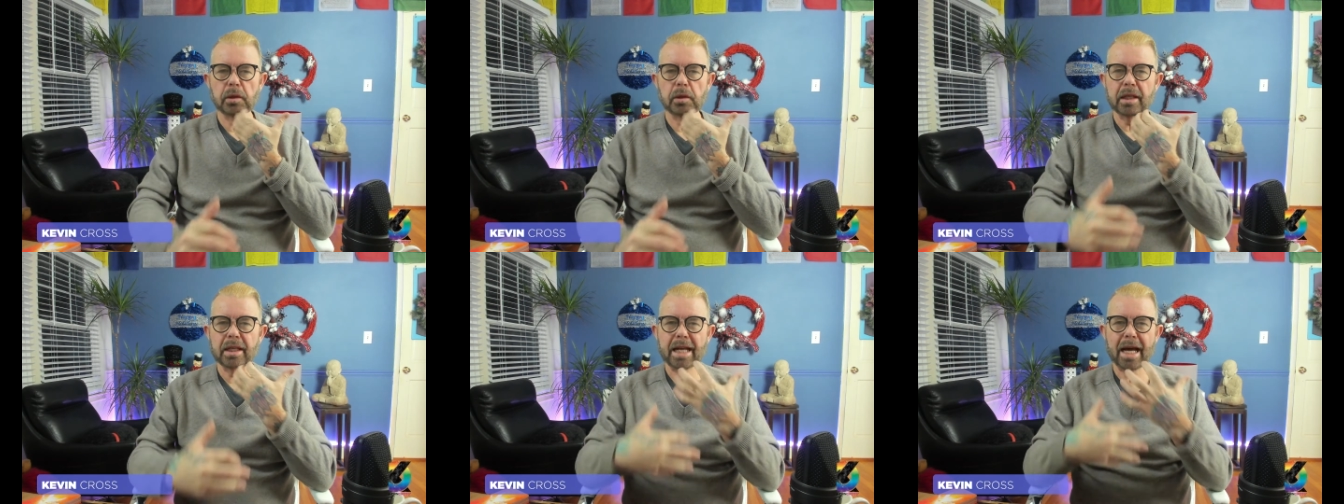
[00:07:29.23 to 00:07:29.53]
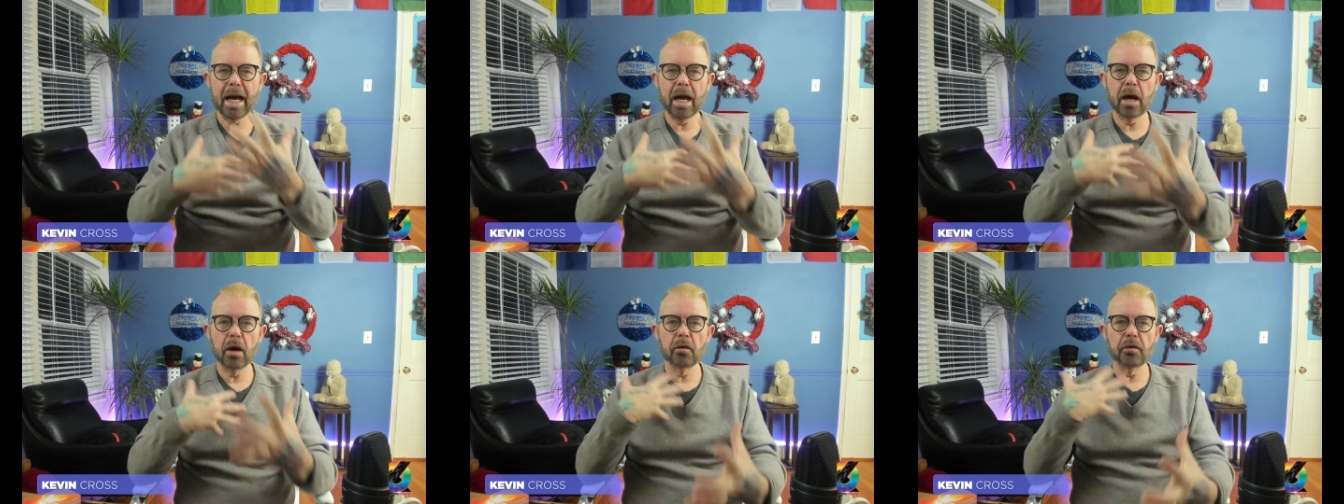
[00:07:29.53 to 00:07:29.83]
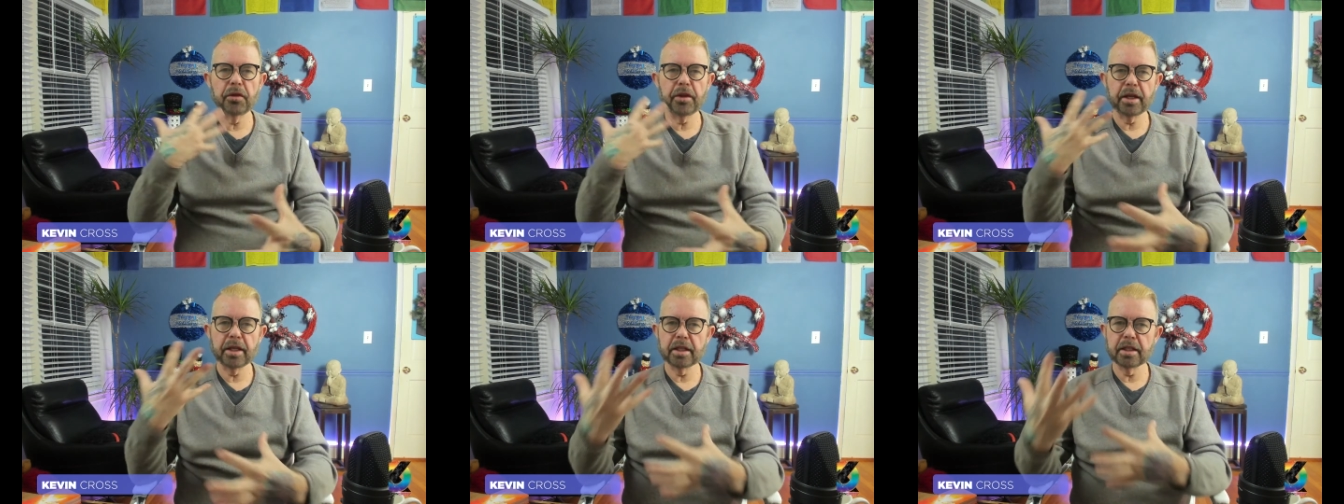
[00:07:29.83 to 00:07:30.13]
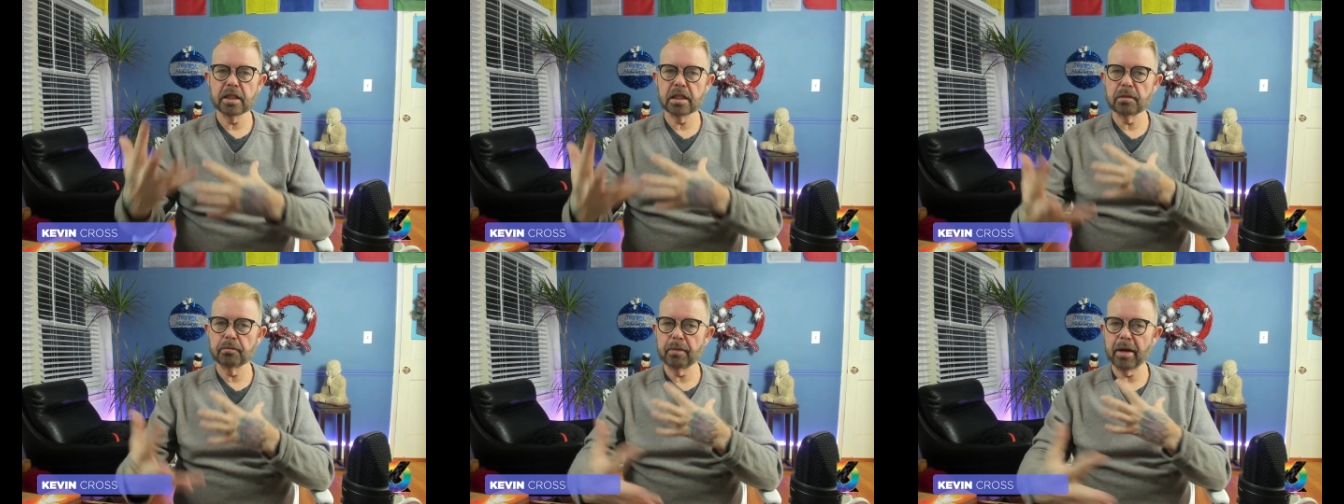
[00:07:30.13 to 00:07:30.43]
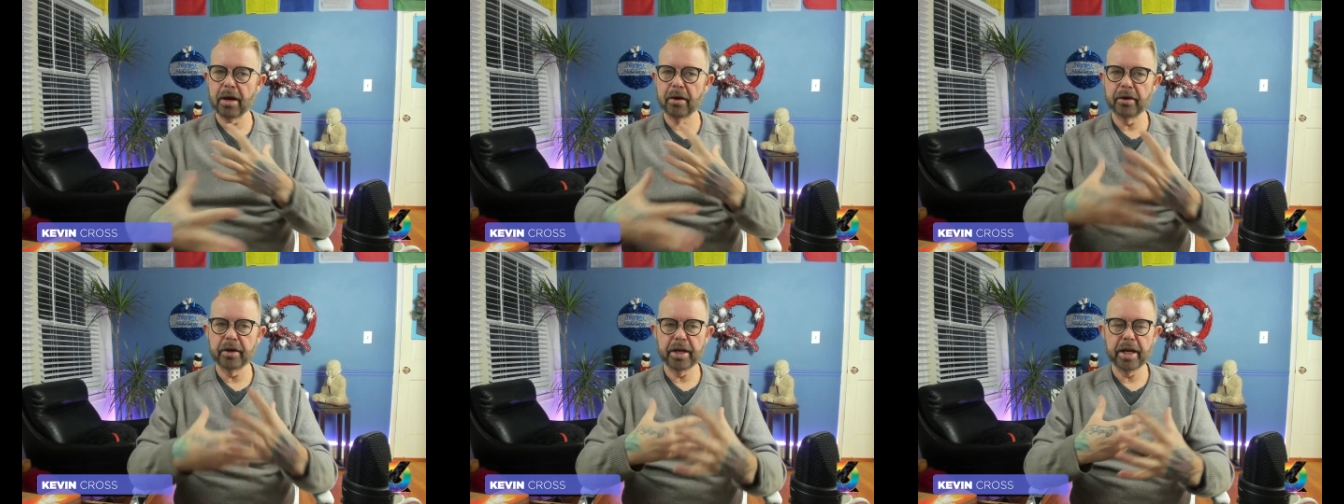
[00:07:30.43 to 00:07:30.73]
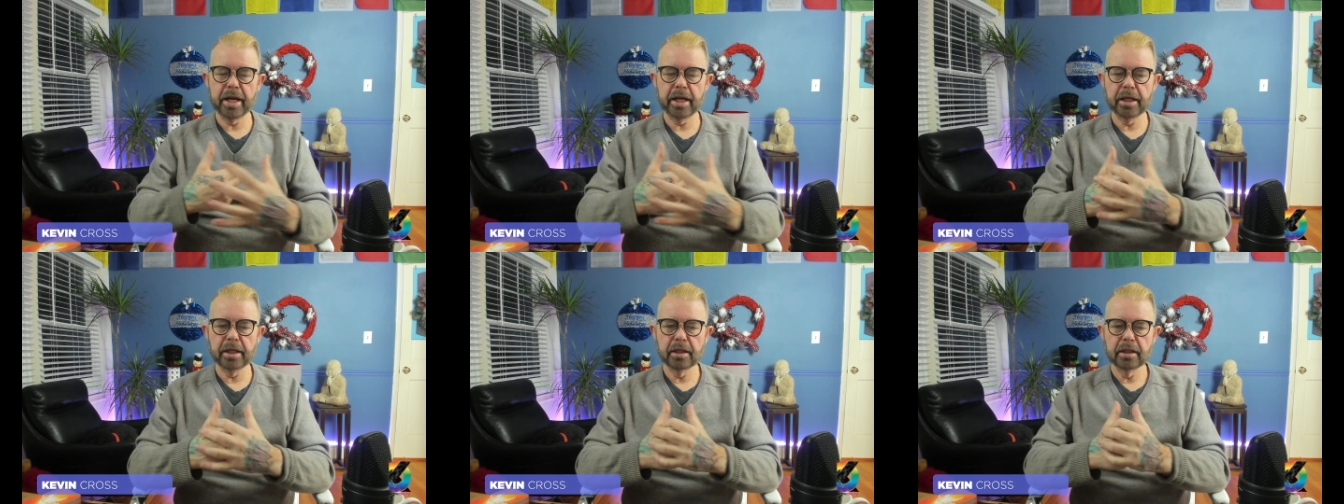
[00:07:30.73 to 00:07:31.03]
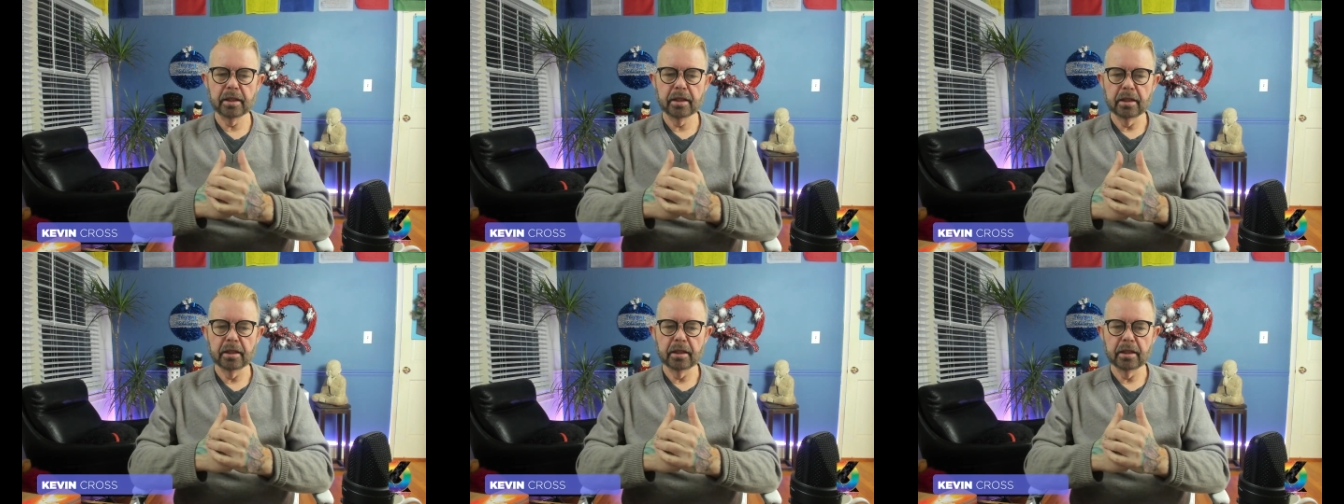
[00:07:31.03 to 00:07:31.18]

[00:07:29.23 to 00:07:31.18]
allow things to marinate.